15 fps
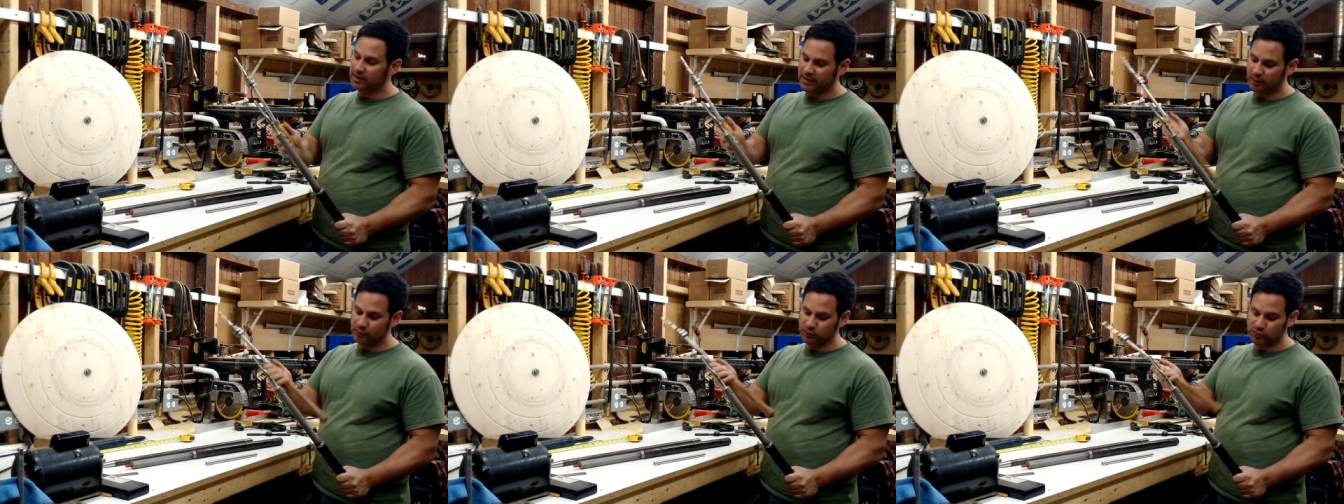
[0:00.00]

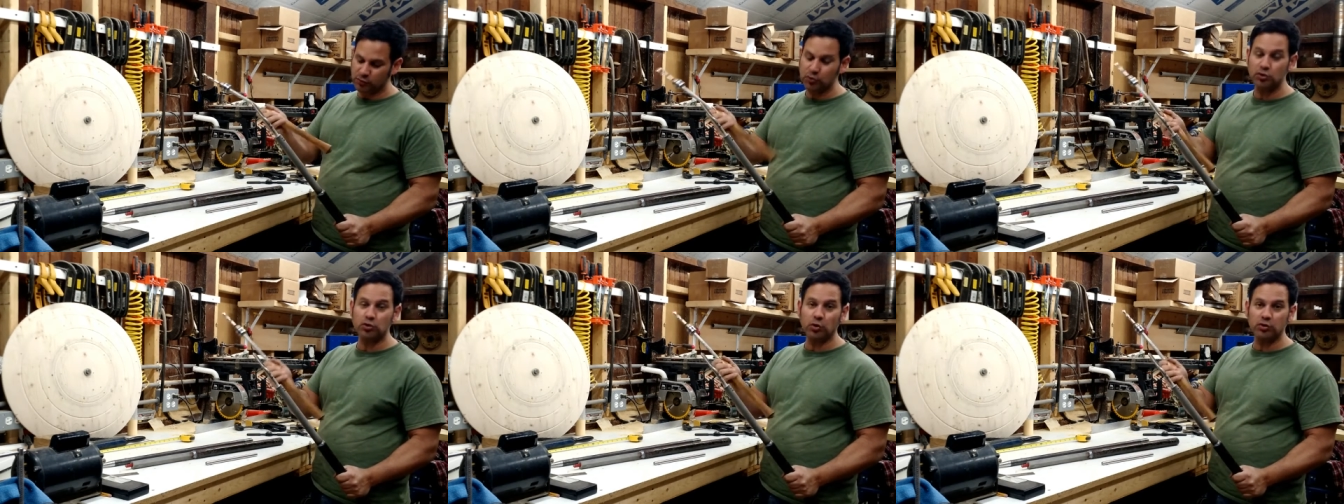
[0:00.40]
It was too
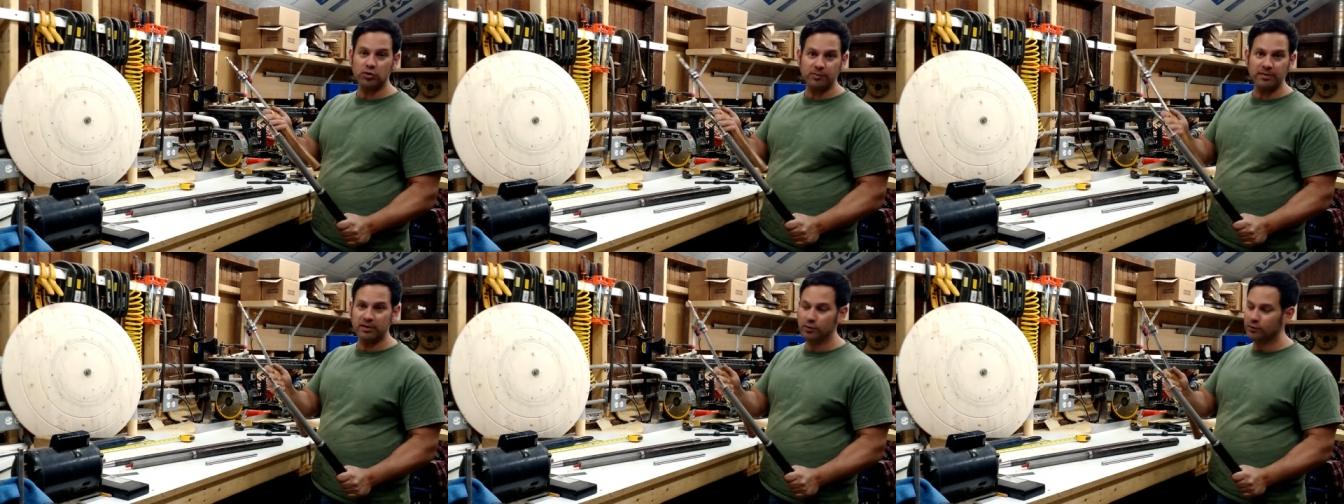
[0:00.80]
short
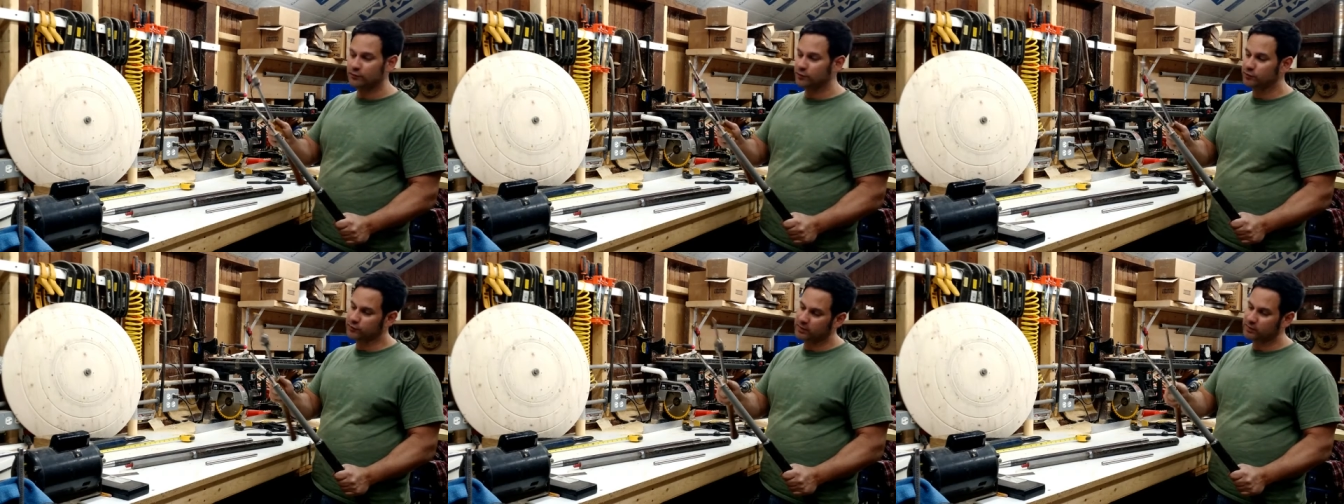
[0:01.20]
to be
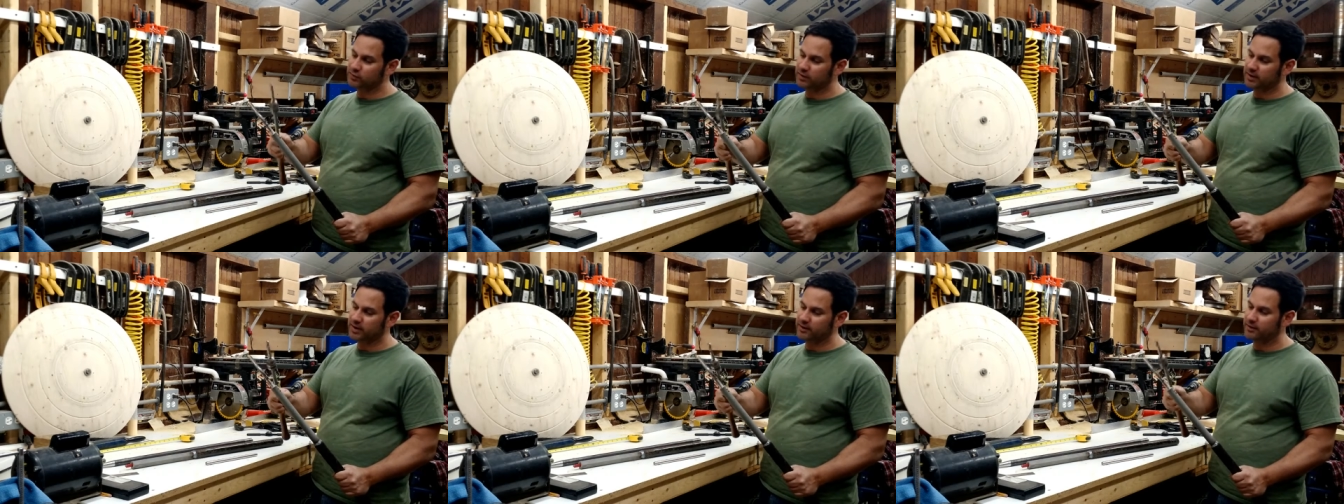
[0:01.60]
useful, so I
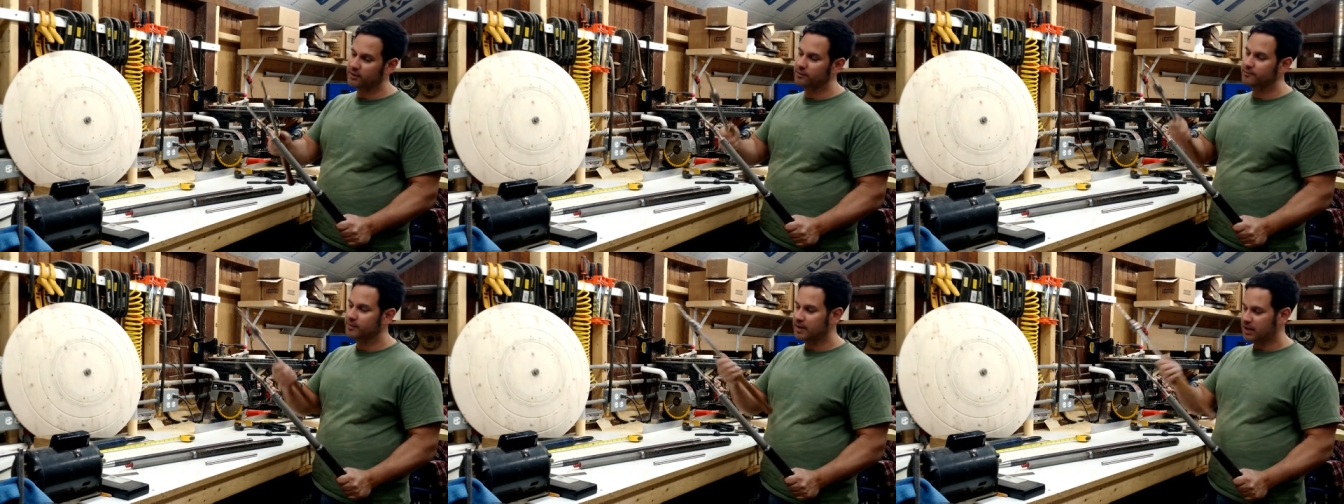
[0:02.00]
took it out of
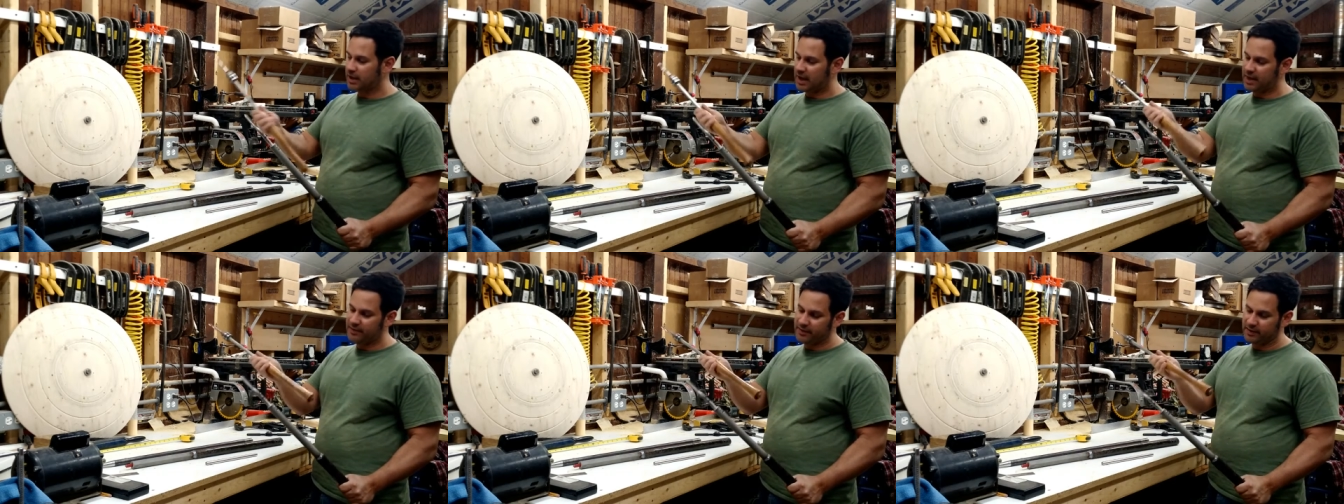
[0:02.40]
there,
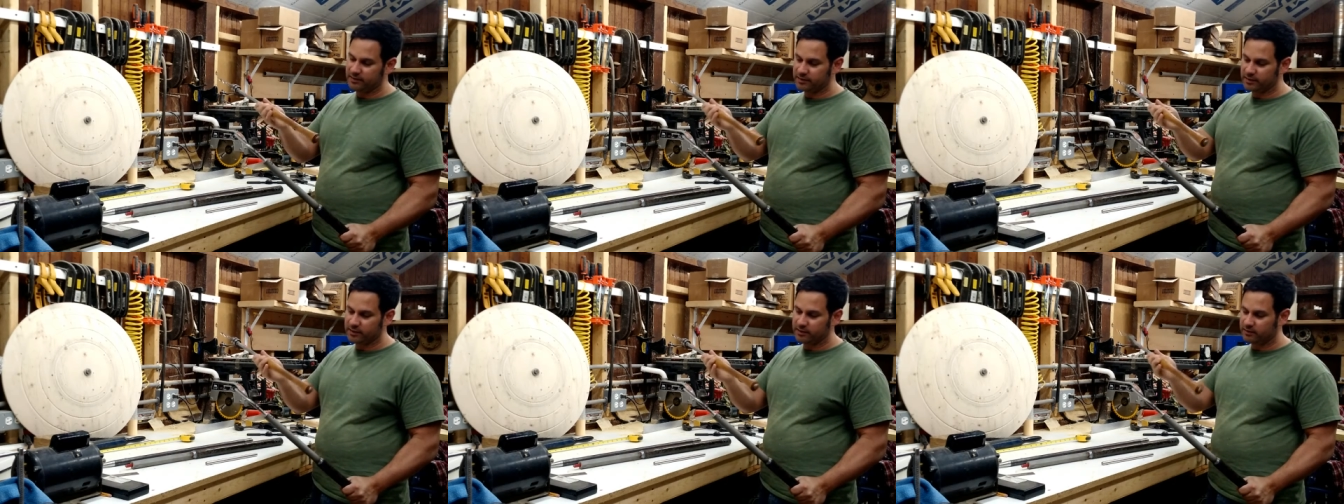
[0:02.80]
and then
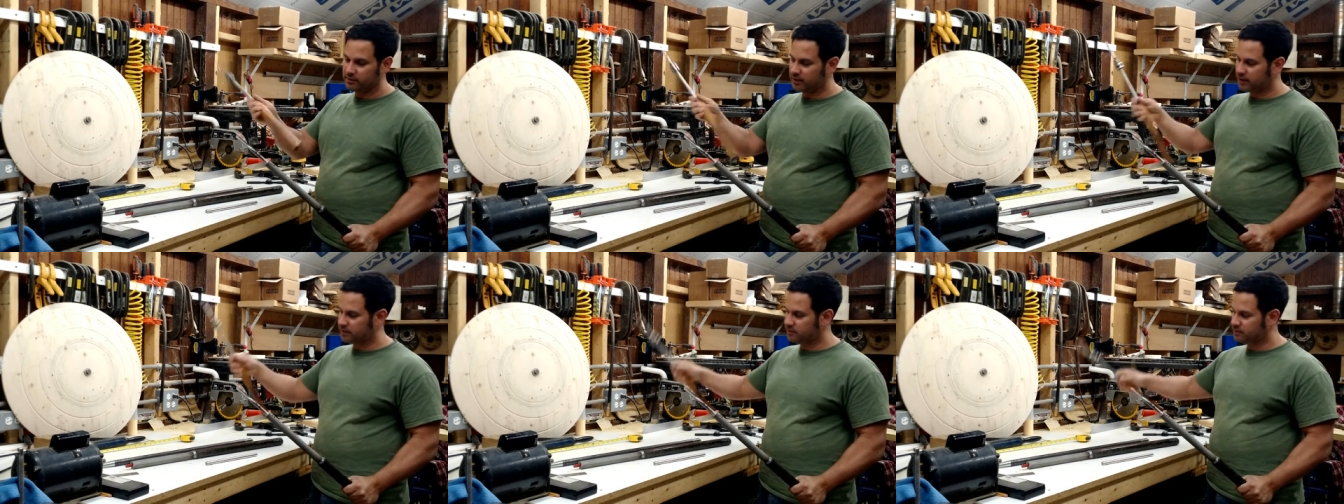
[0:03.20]

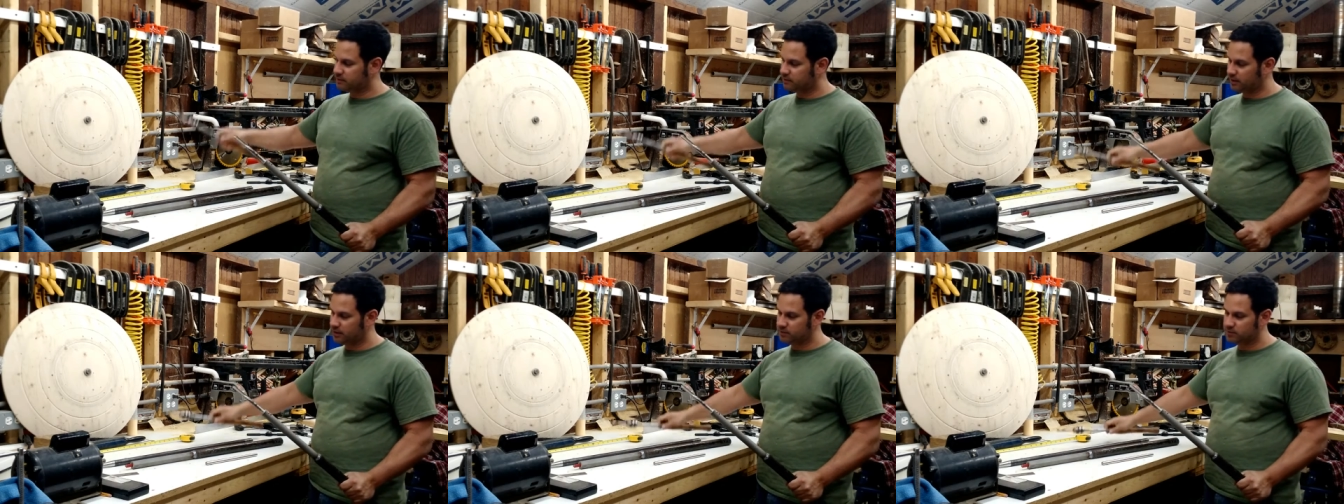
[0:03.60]

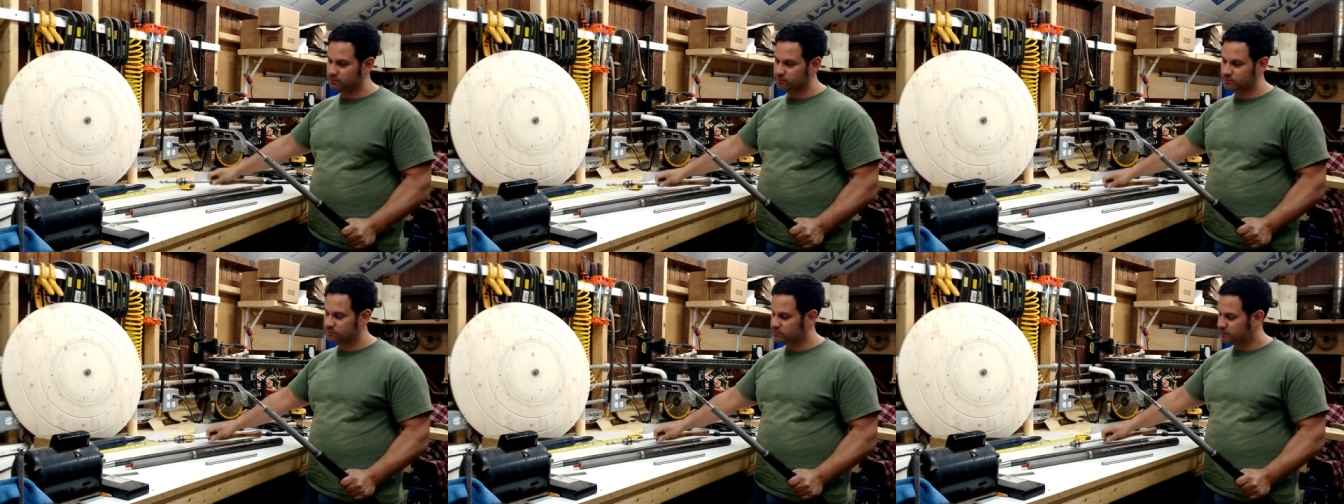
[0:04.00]
had
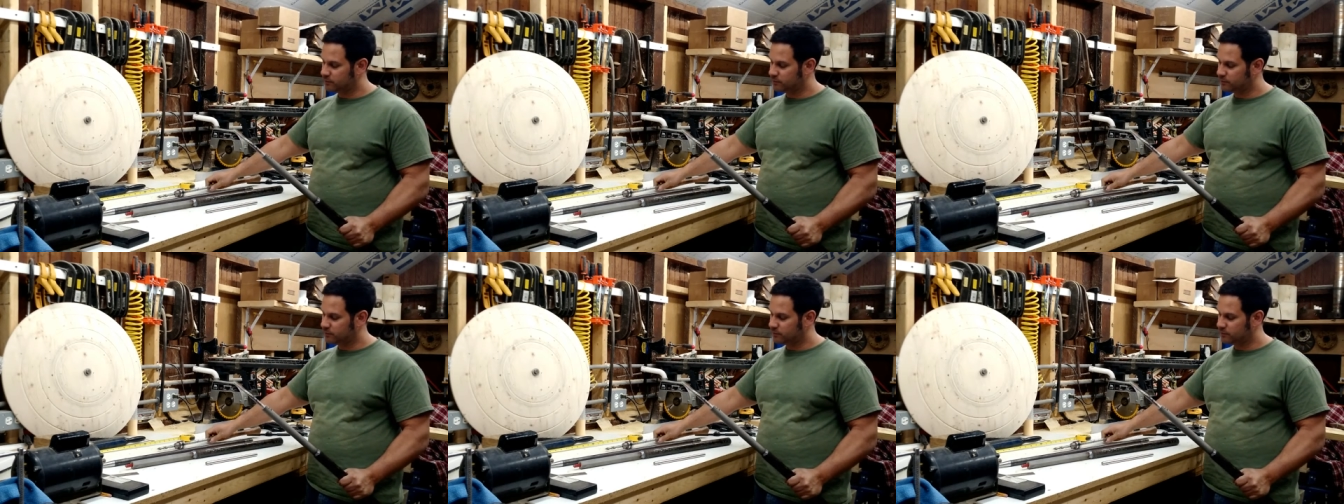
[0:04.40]
some